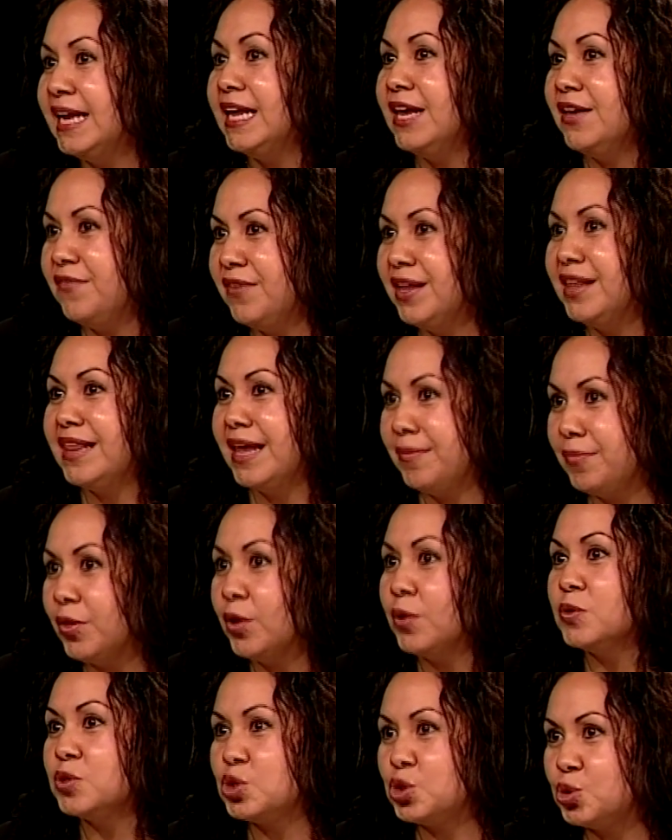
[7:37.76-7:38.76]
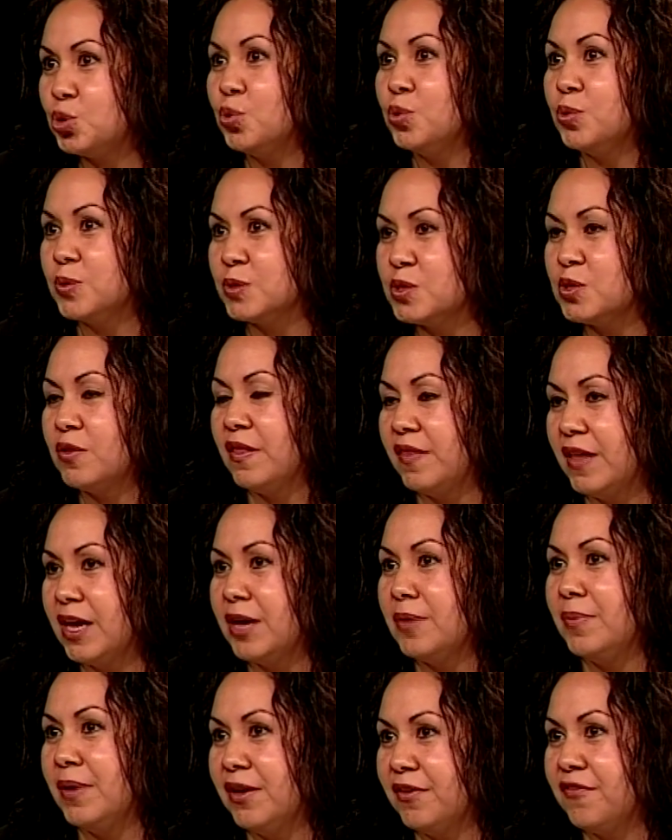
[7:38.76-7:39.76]
And giving them those tools so that they
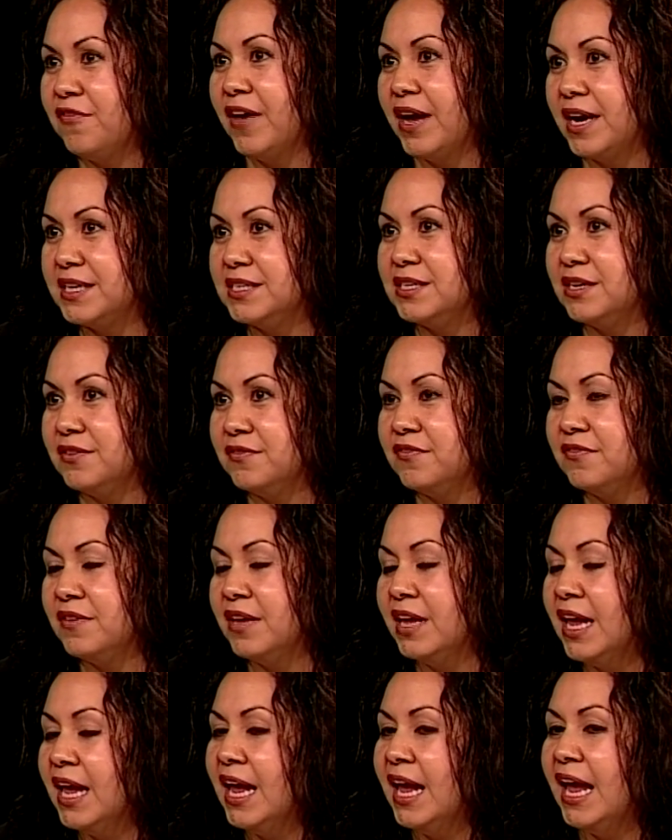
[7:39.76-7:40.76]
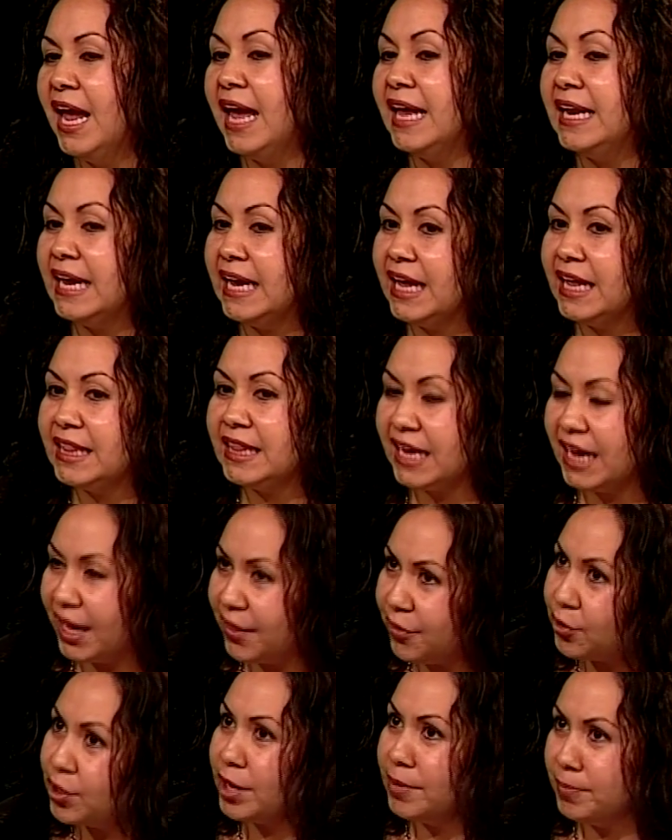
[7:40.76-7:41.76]
can be effective. And the
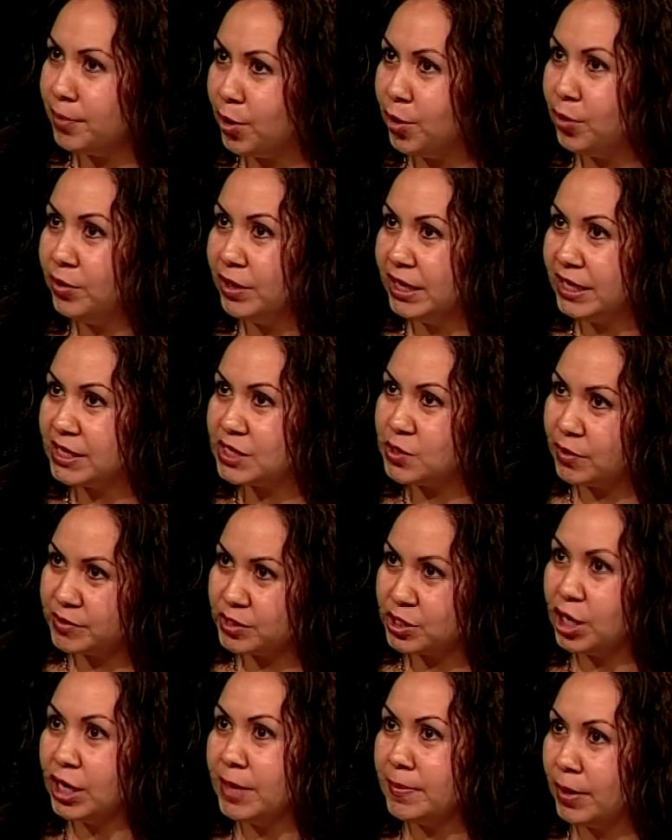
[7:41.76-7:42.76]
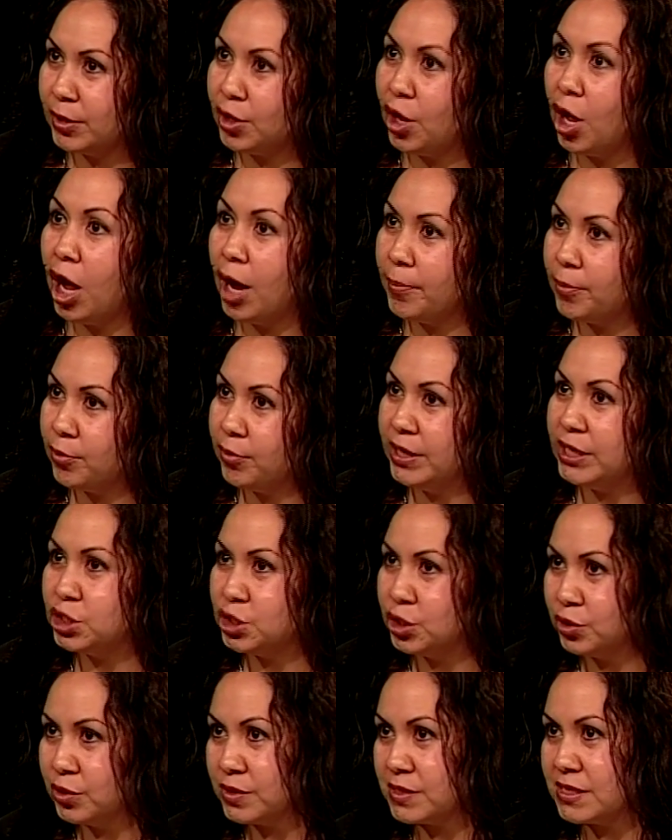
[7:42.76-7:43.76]
other component, so I was talking about the
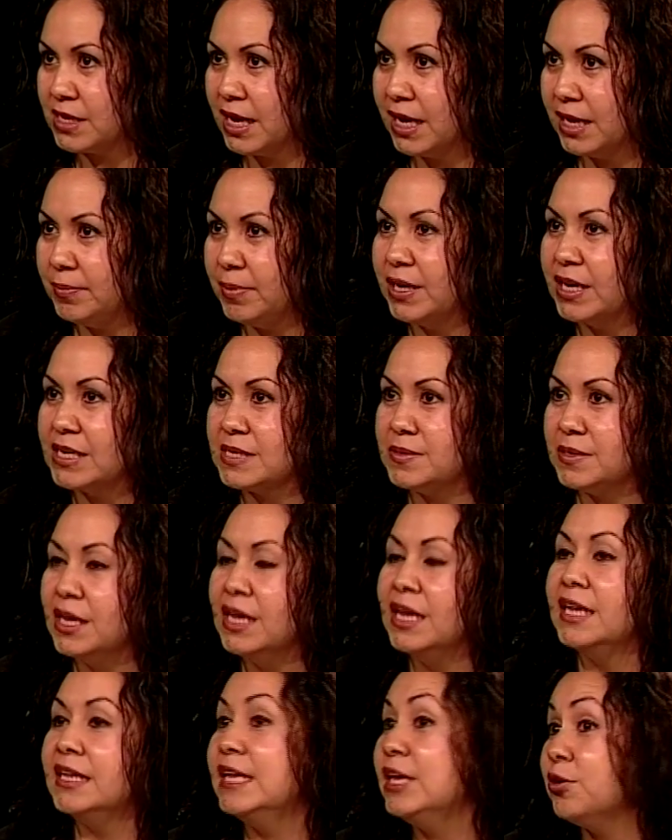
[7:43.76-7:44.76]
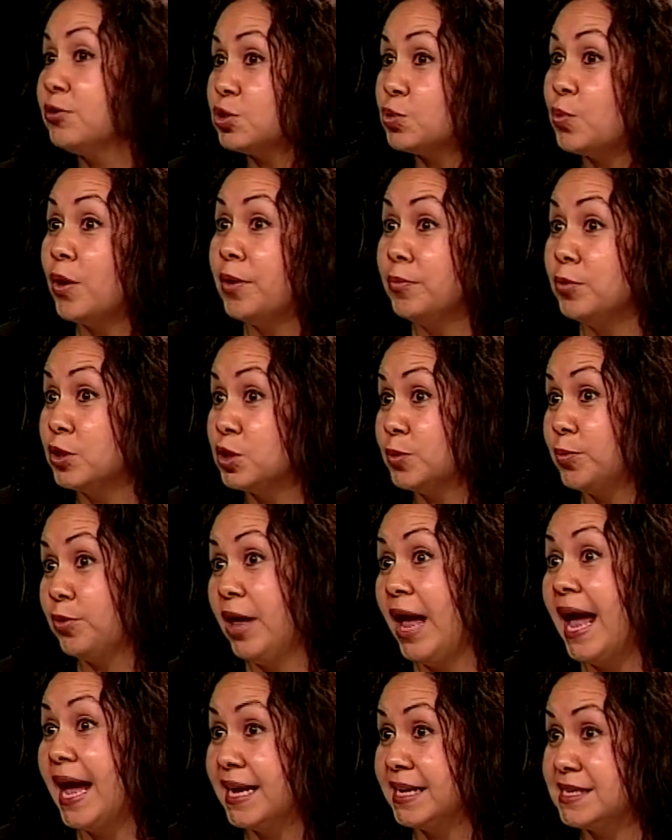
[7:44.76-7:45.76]
operational side, because leaders wear multiple
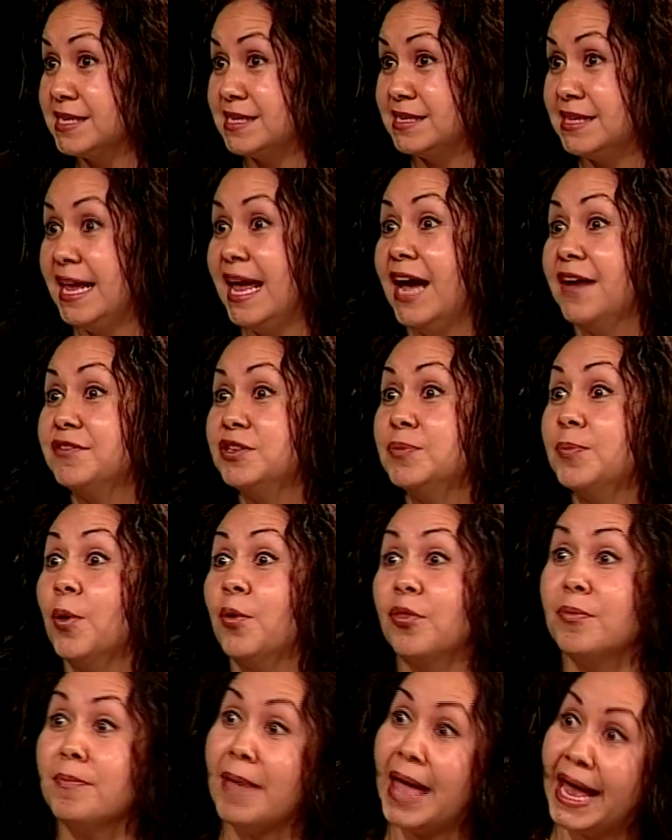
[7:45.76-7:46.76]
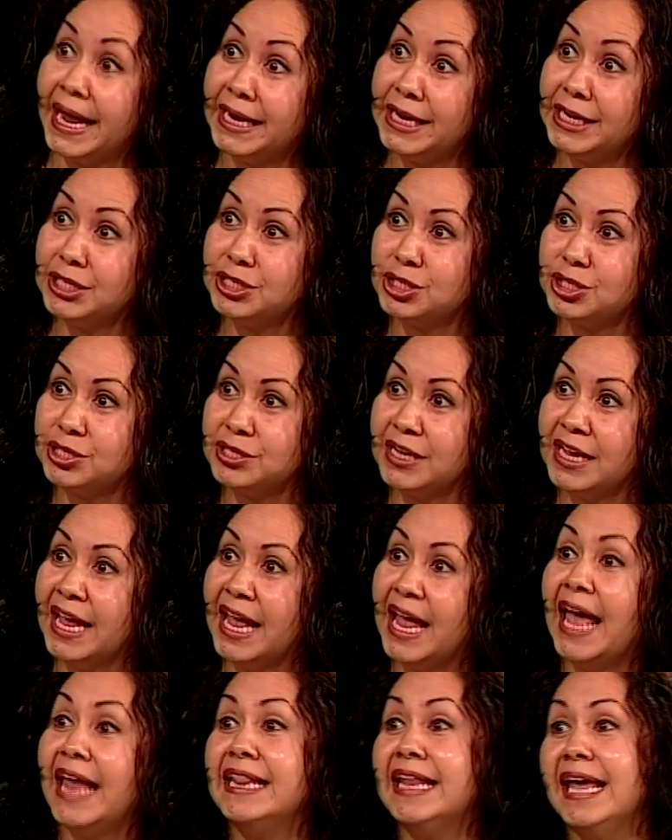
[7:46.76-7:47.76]
hats. They have to both manage
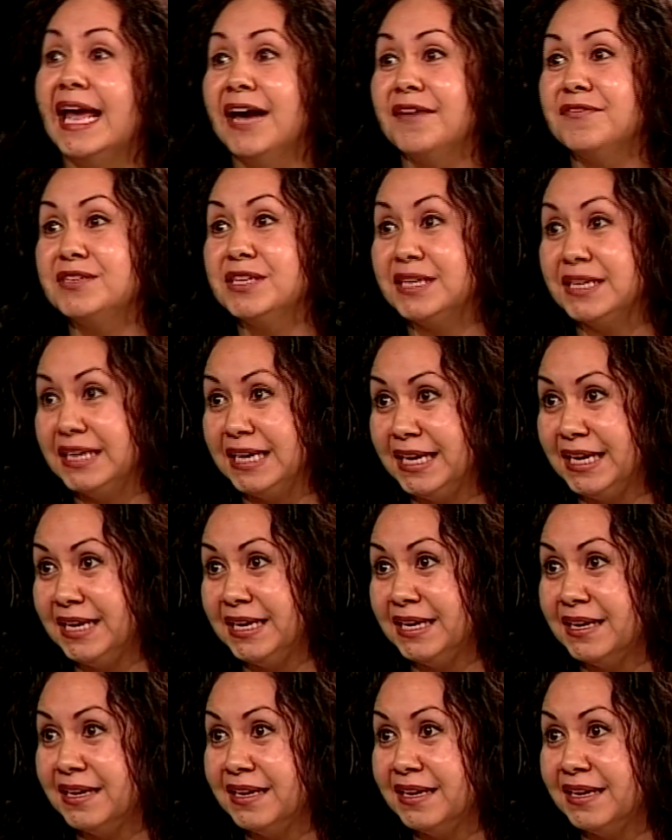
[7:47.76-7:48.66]
and they have to lead.